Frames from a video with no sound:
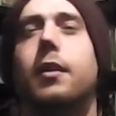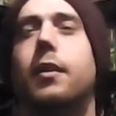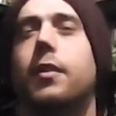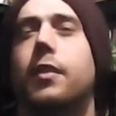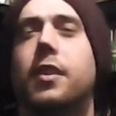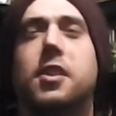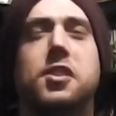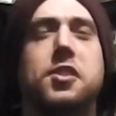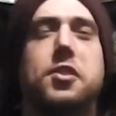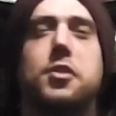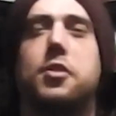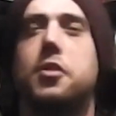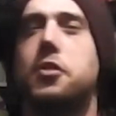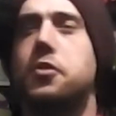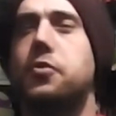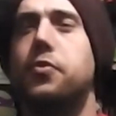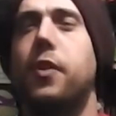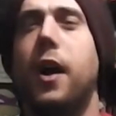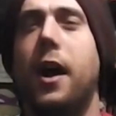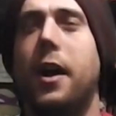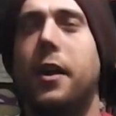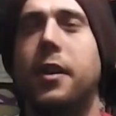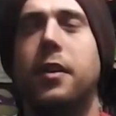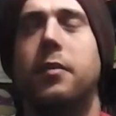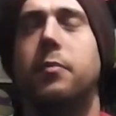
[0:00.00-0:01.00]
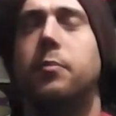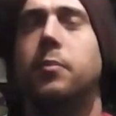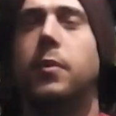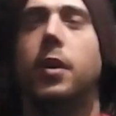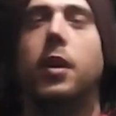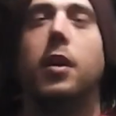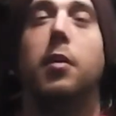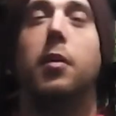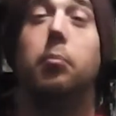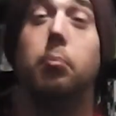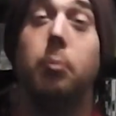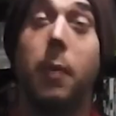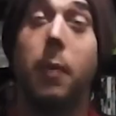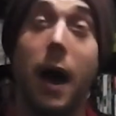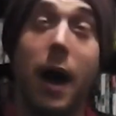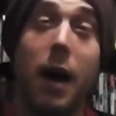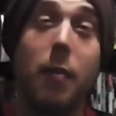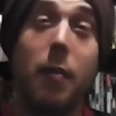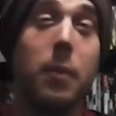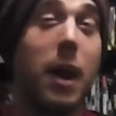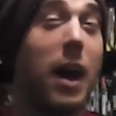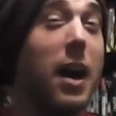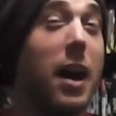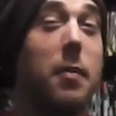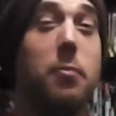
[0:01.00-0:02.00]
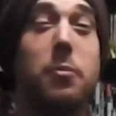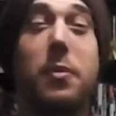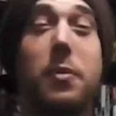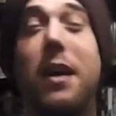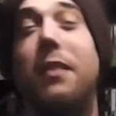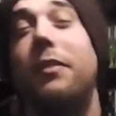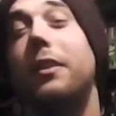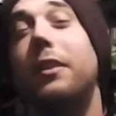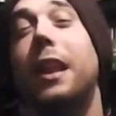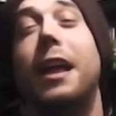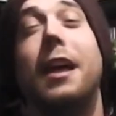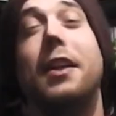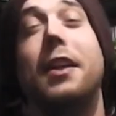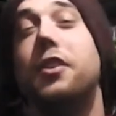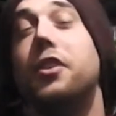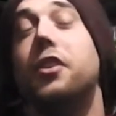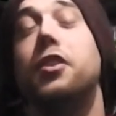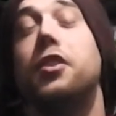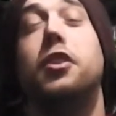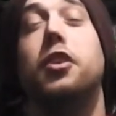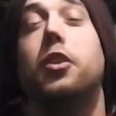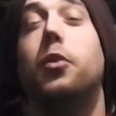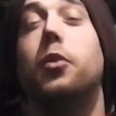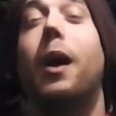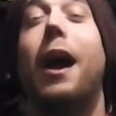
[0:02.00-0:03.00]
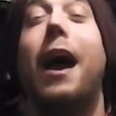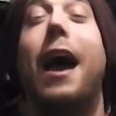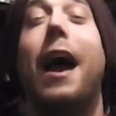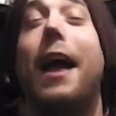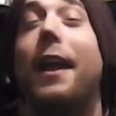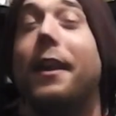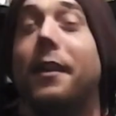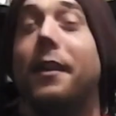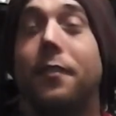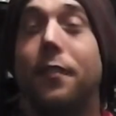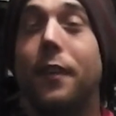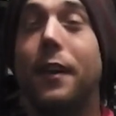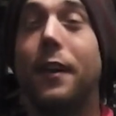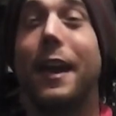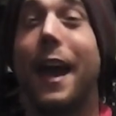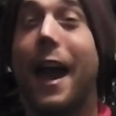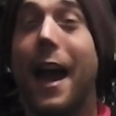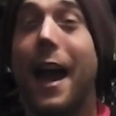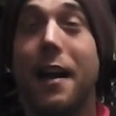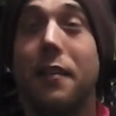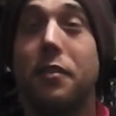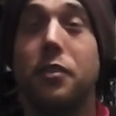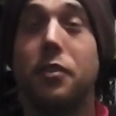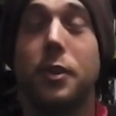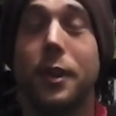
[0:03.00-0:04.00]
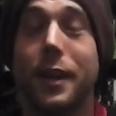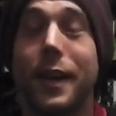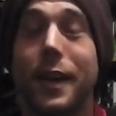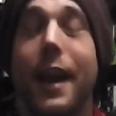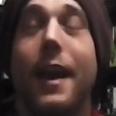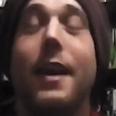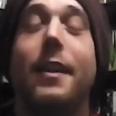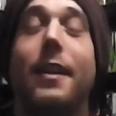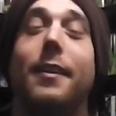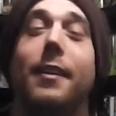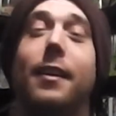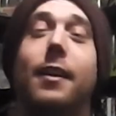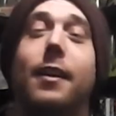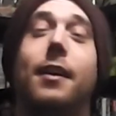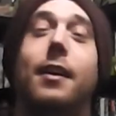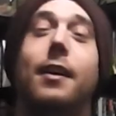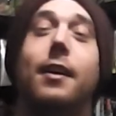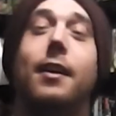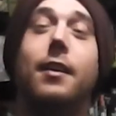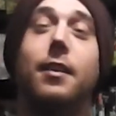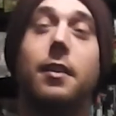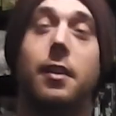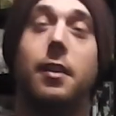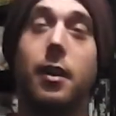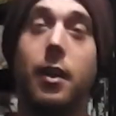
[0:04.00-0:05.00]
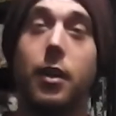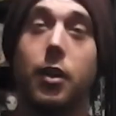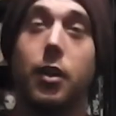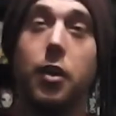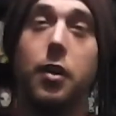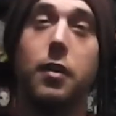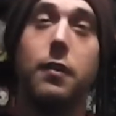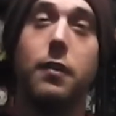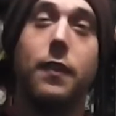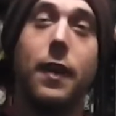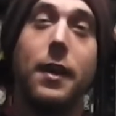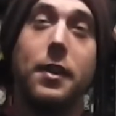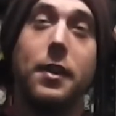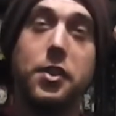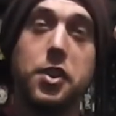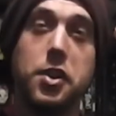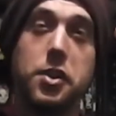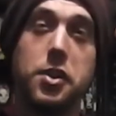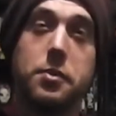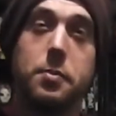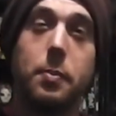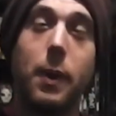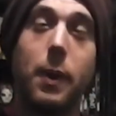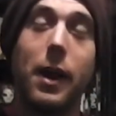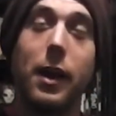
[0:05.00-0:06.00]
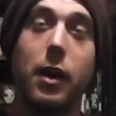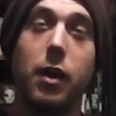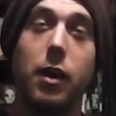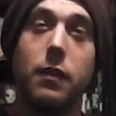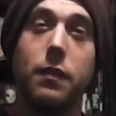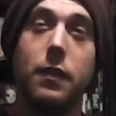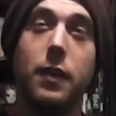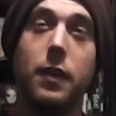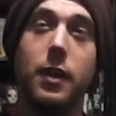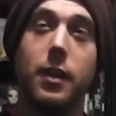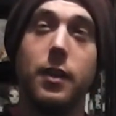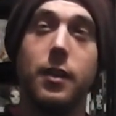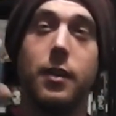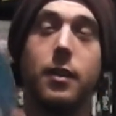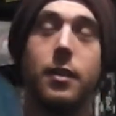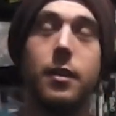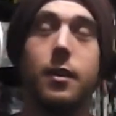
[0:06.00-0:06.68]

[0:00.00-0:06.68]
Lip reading: This is just random. Mum, I'm never lending you anything ever again. Got Avengers back offer.